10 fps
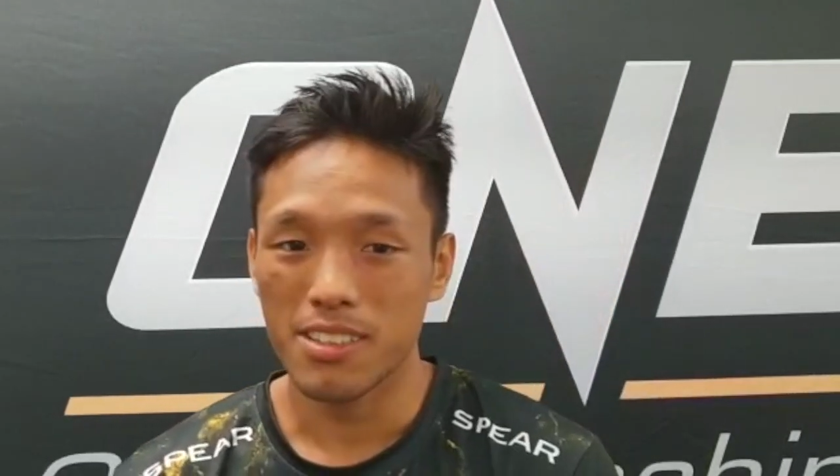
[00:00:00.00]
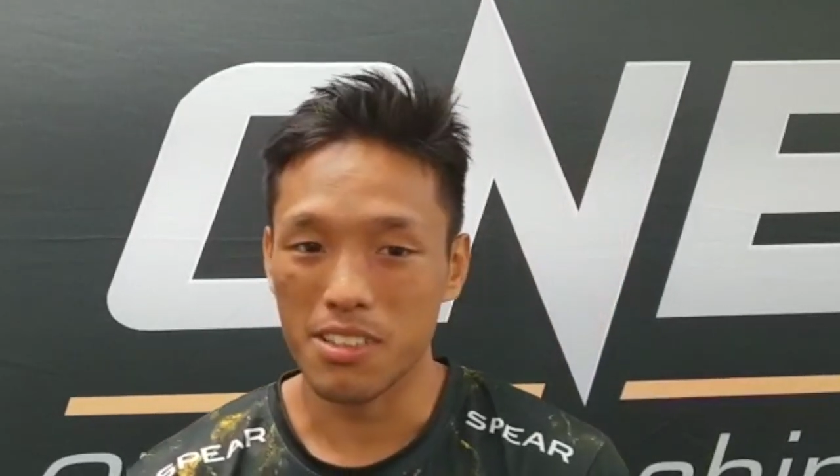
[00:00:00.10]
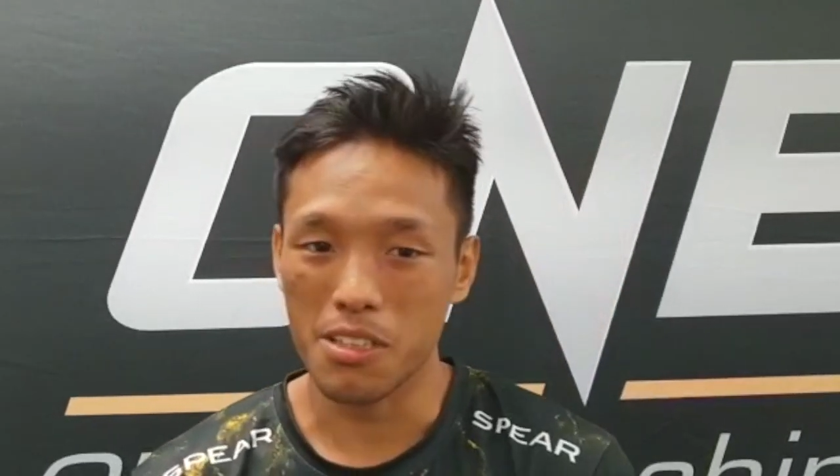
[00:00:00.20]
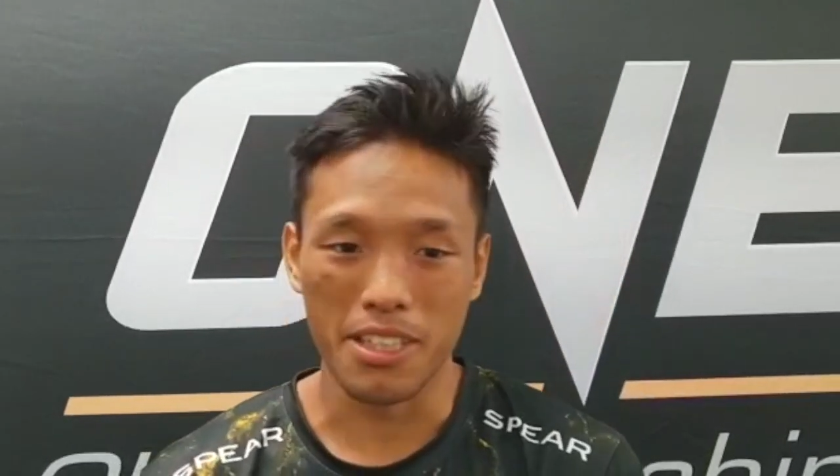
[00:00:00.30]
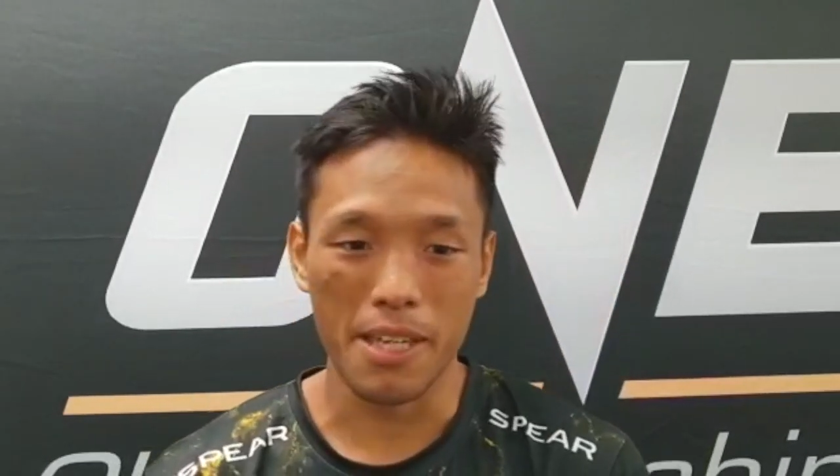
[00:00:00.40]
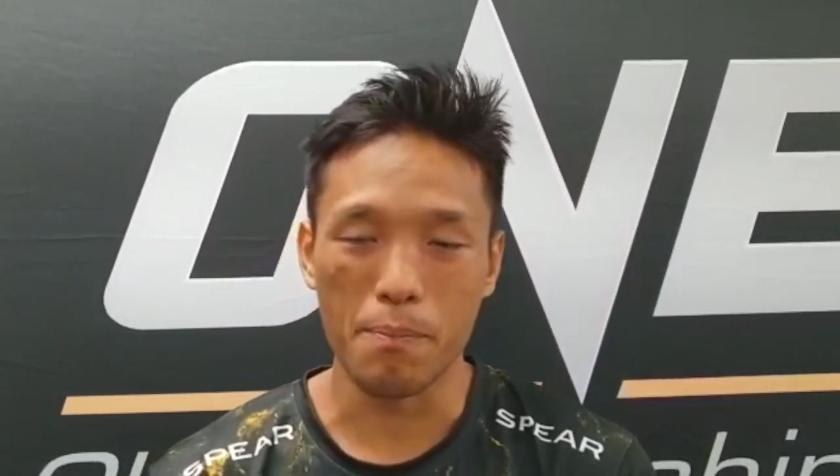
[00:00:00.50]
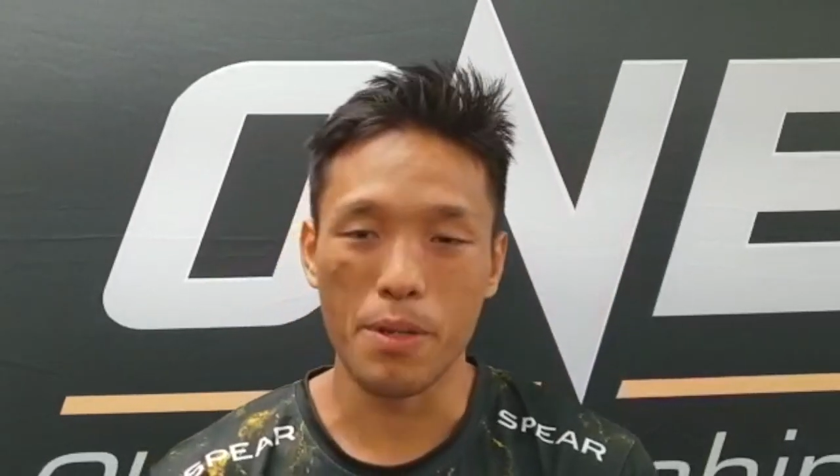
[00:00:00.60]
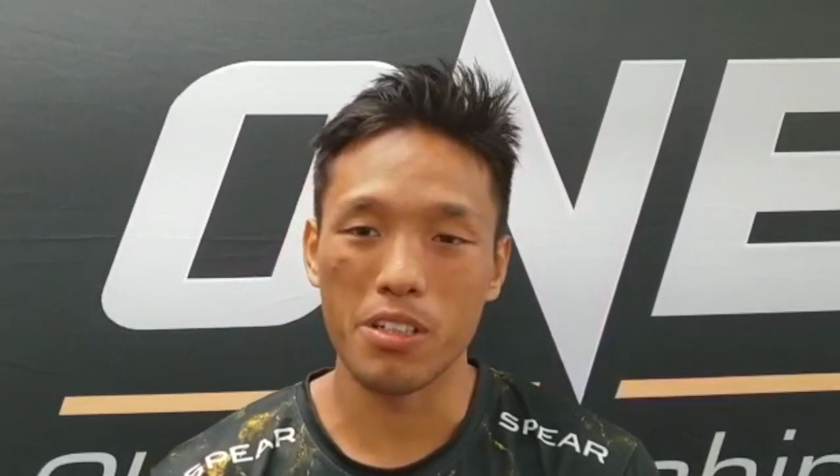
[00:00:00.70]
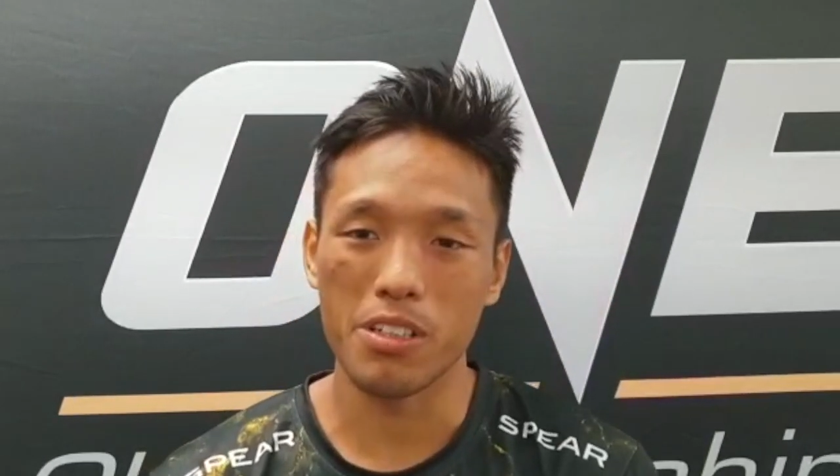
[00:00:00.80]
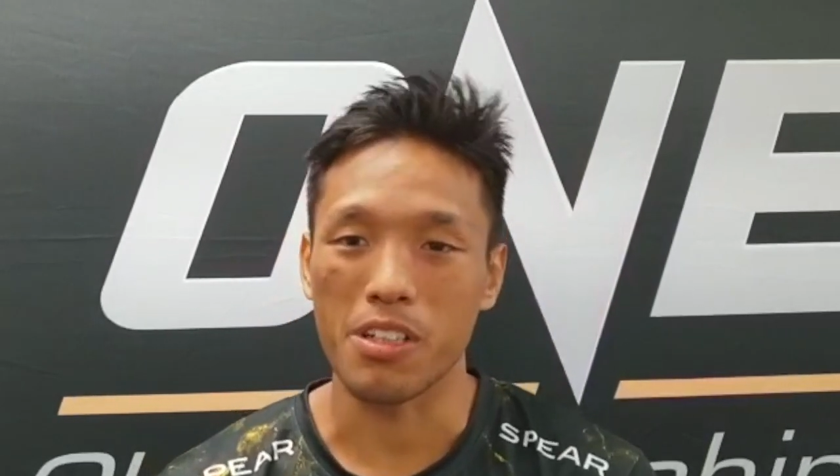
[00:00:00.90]
to
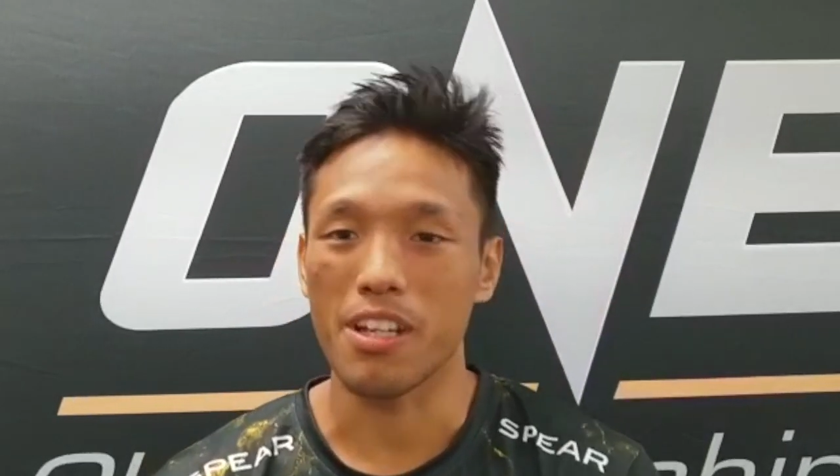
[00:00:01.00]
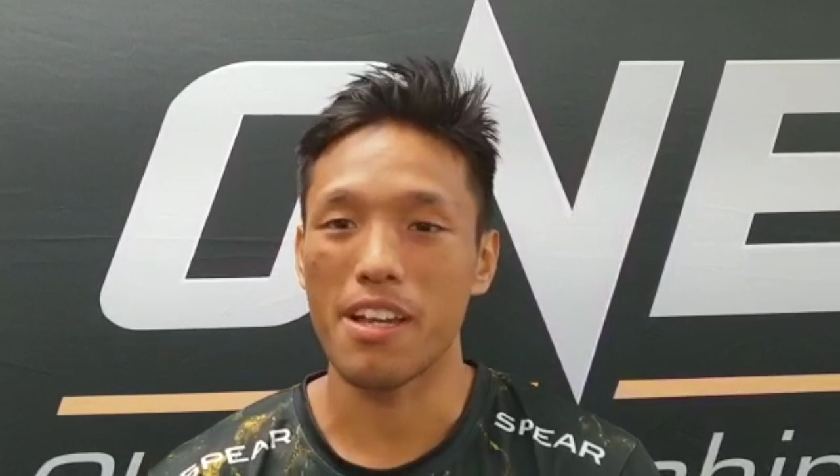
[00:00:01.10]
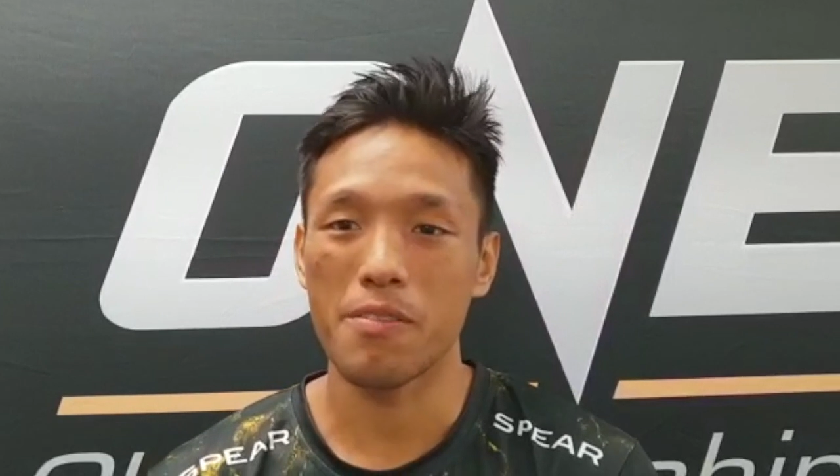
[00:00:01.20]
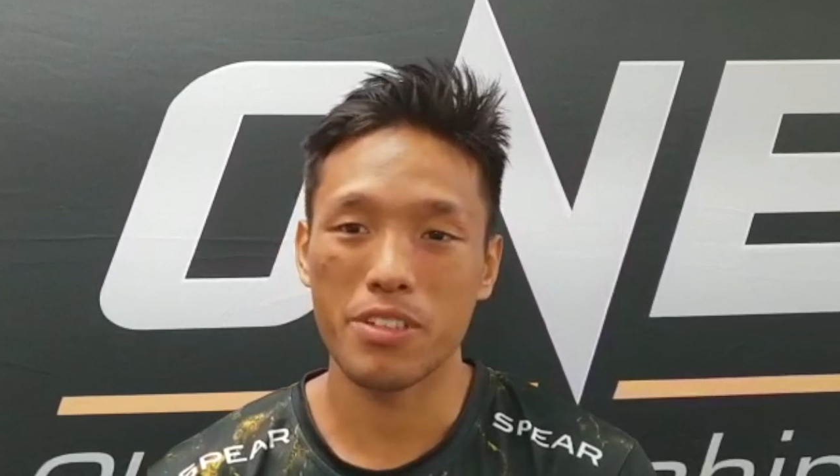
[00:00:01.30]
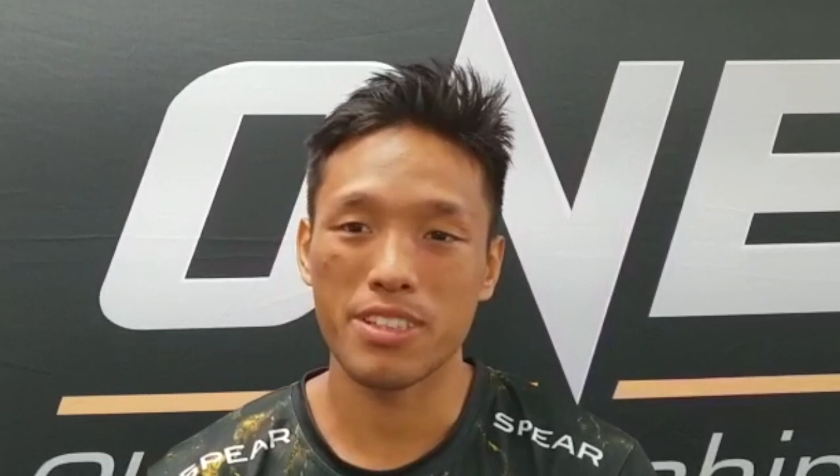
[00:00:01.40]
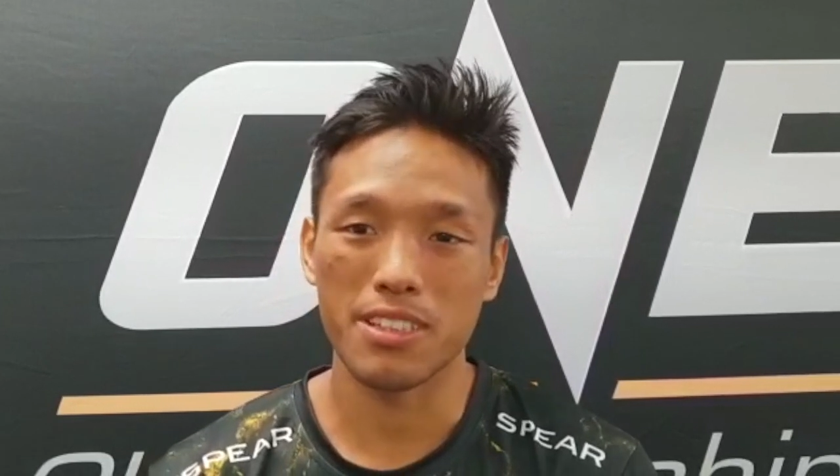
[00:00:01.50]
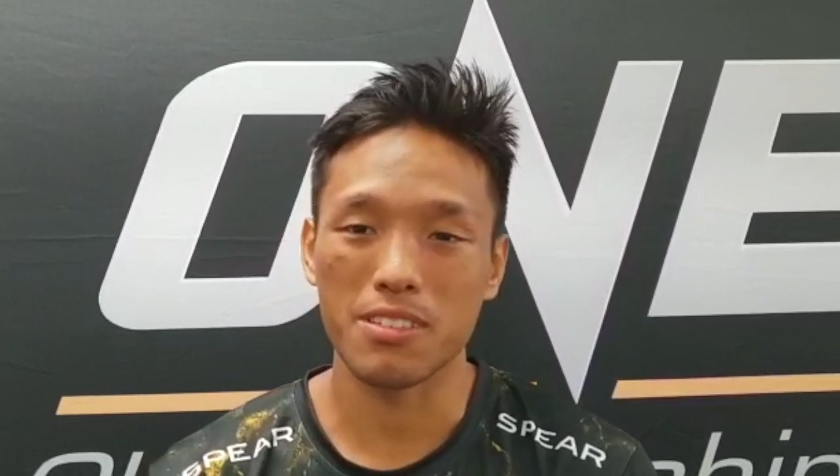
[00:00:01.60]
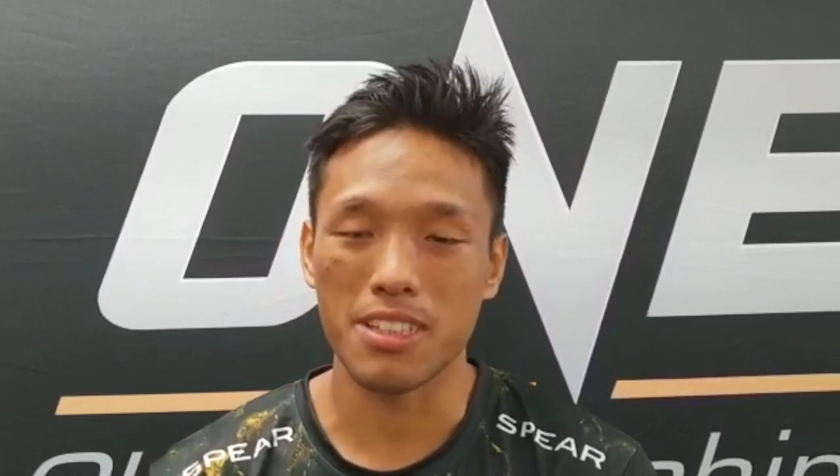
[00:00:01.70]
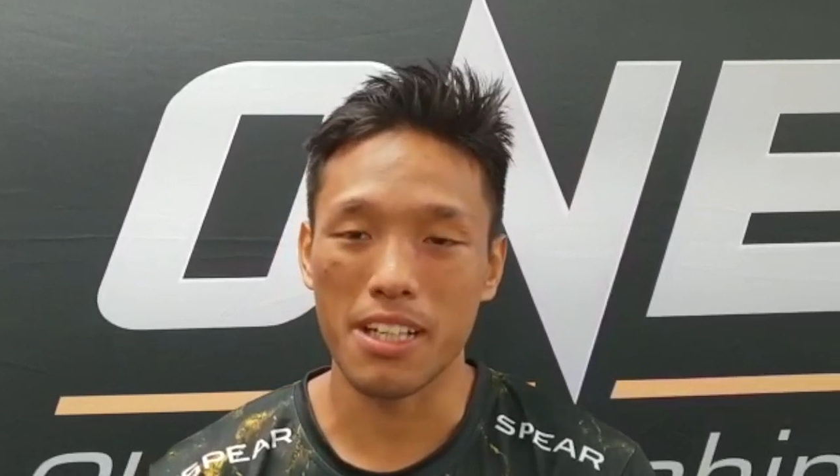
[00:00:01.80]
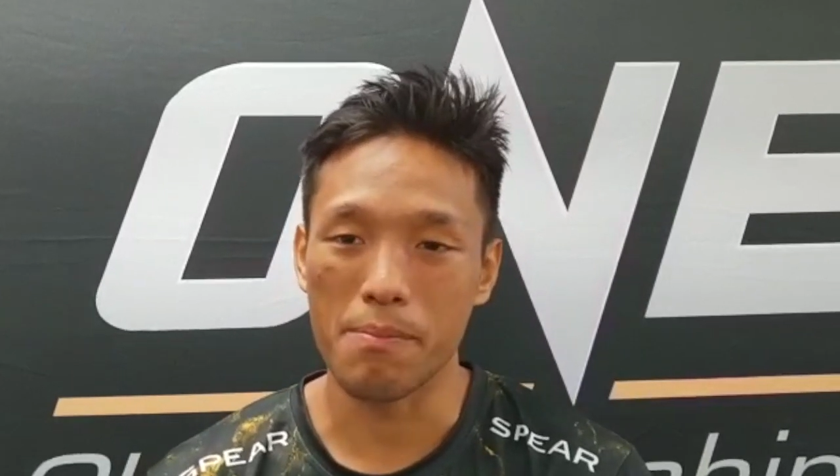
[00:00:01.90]
get better every
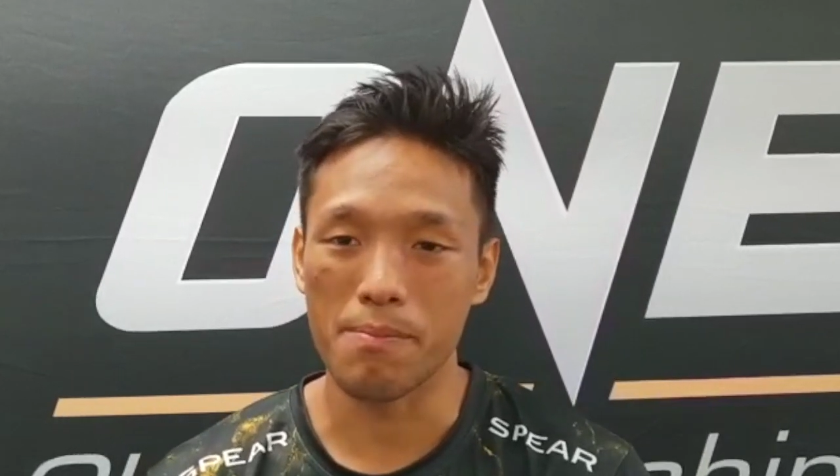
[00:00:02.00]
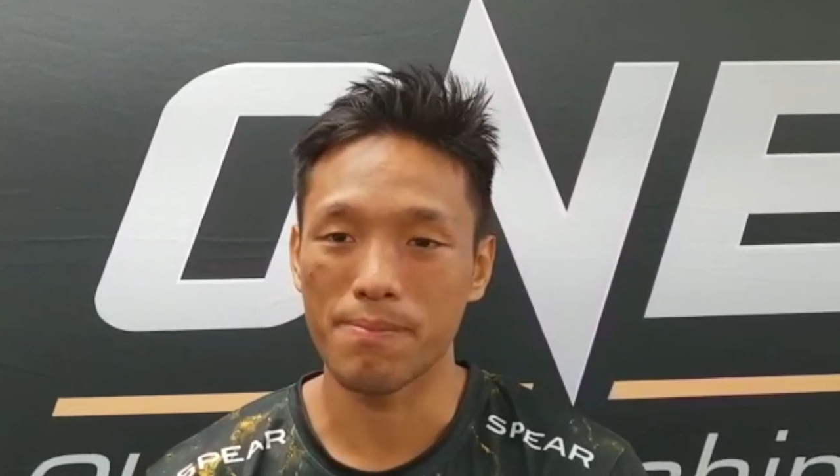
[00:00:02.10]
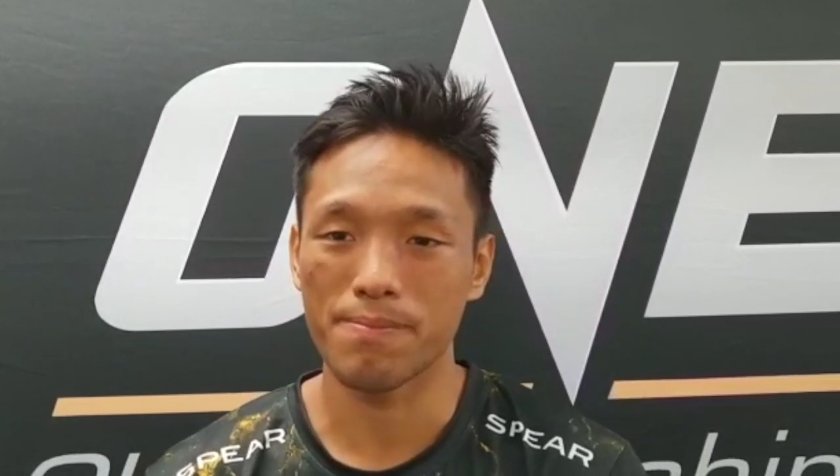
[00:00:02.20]
single time.